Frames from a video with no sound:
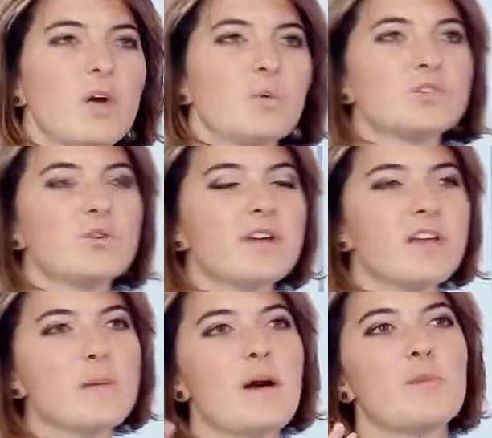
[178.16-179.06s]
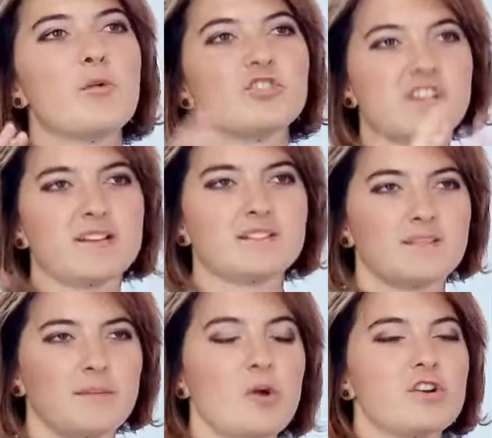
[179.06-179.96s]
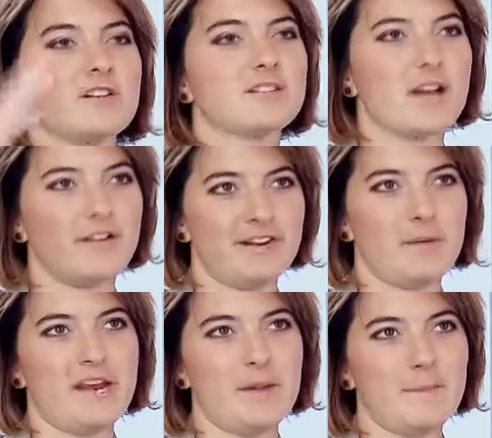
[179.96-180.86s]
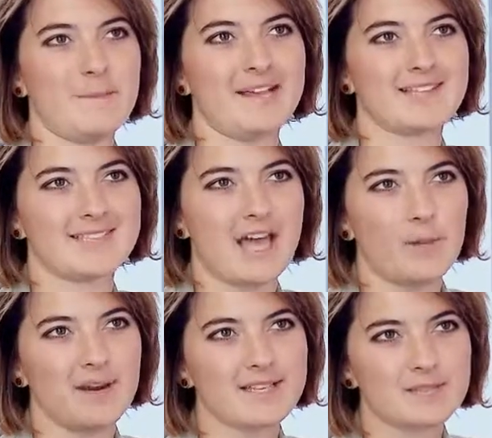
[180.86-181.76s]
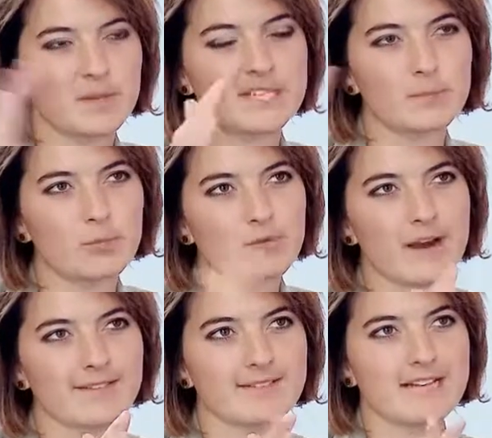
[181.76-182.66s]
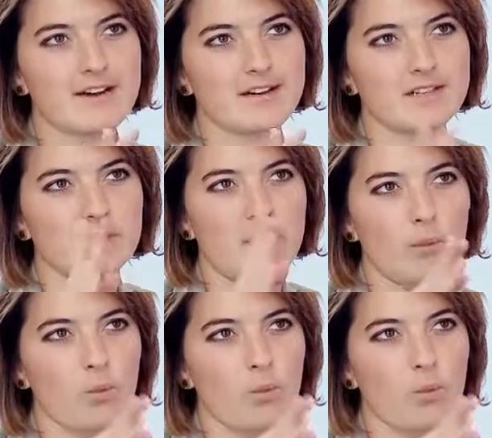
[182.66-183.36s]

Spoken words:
We're talking about products kind of in a big scale, but let's break this down a little bit.